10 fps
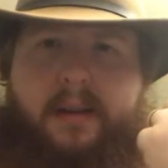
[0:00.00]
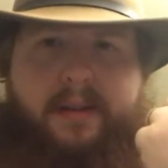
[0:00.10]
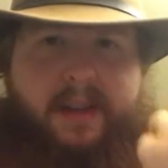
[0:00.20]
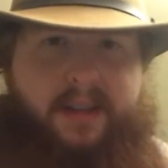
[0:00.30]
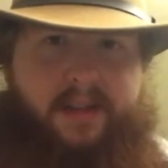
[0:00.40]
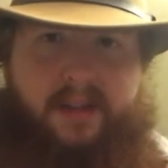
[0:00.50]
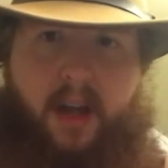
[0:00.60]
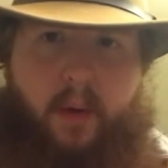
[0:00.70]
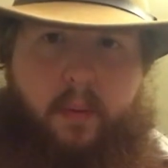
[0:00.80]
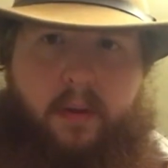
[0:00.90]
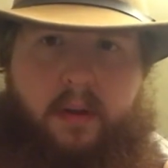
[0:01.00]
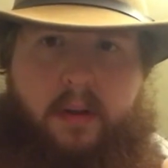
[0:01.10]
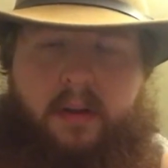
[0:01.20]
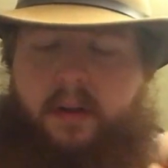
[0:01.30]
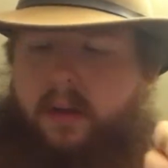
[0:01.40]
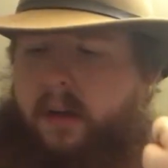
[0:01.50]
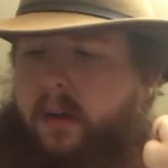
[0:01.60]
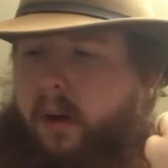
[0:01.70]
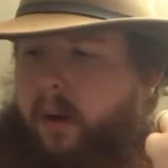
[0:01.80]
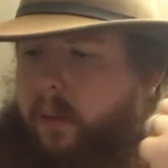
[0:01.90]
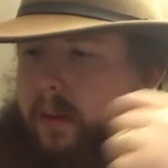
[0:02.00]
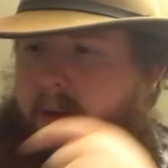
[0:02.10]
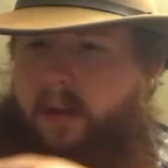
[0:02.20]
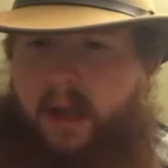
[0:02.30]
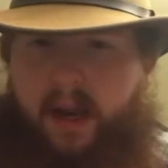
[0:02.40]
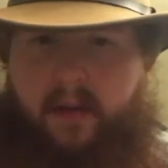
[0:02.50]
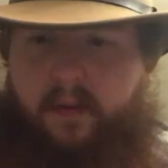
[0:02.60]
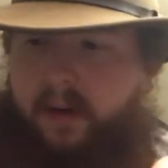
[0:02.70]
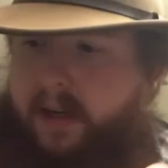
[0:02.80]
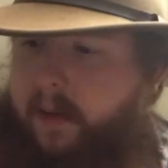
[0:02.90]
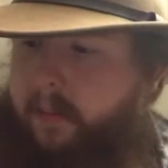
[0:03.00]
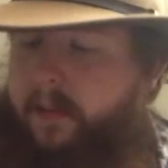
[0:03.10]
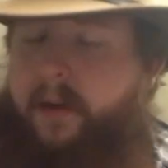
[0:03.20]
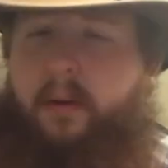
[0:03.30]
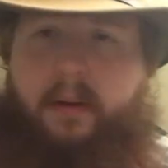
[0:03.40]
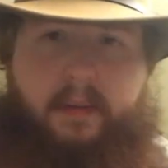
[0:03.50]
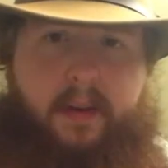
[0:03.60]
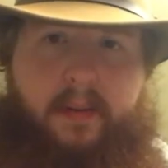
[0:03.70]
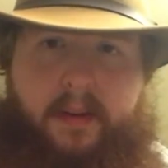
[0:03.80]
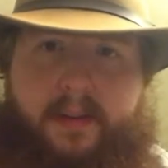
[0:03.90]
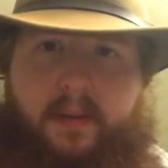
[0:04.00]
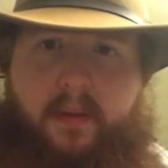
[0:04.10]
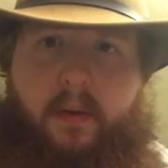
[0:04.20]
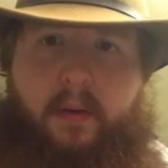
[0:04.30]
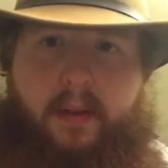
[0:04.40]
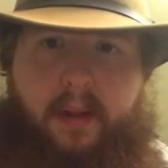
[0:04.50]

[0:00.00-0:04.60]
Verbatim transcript: This thing is sewn uh, with every type of material I've given it so far.